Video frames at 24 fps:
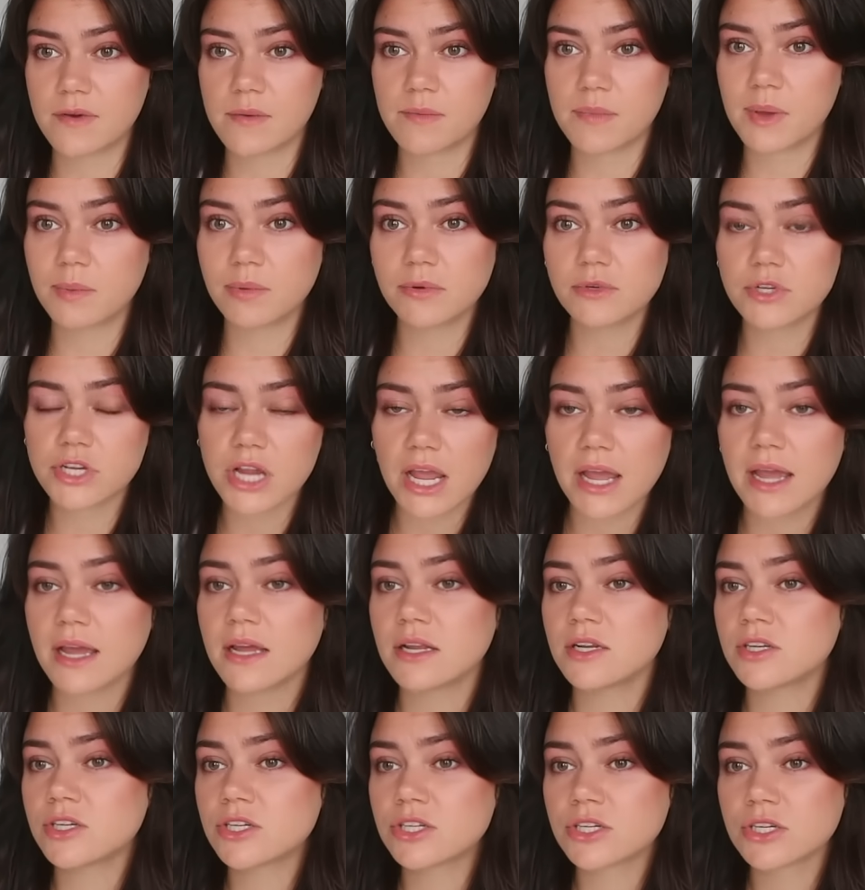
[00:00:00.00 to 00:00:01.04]
and people
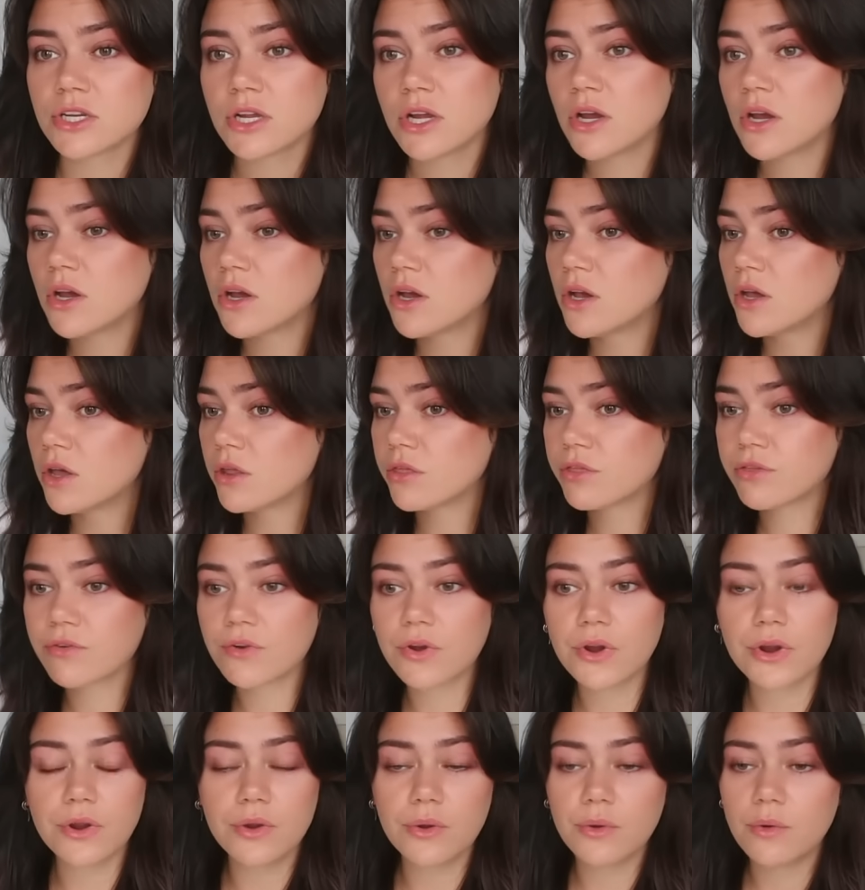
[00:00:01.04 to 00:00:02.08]
change
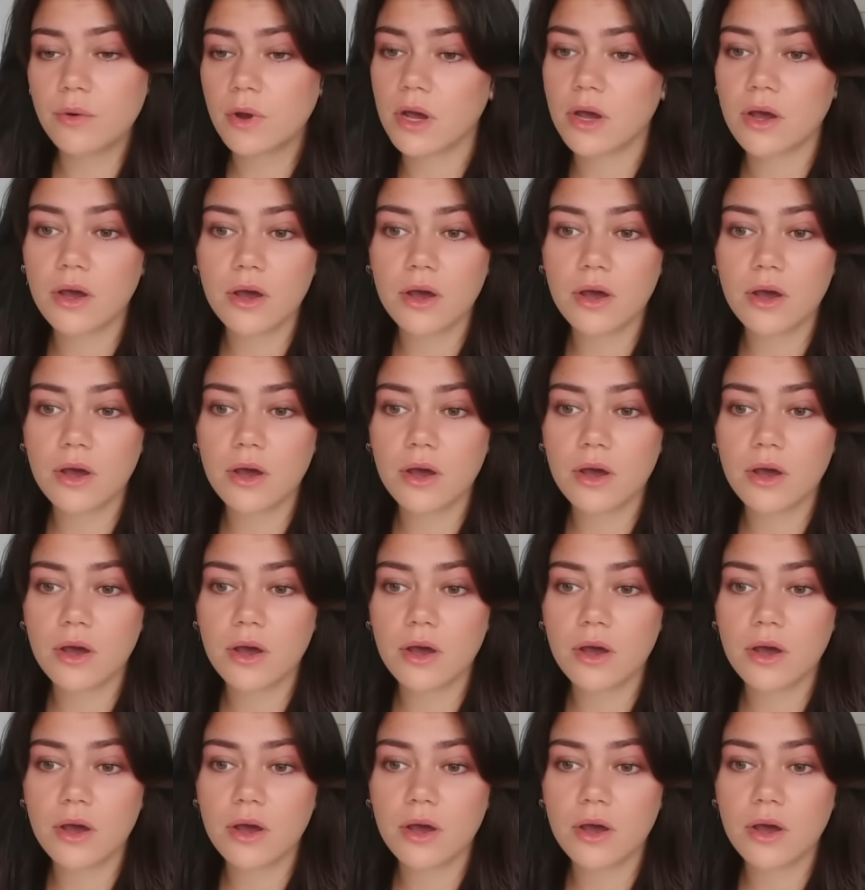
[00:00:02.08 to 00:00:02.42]
through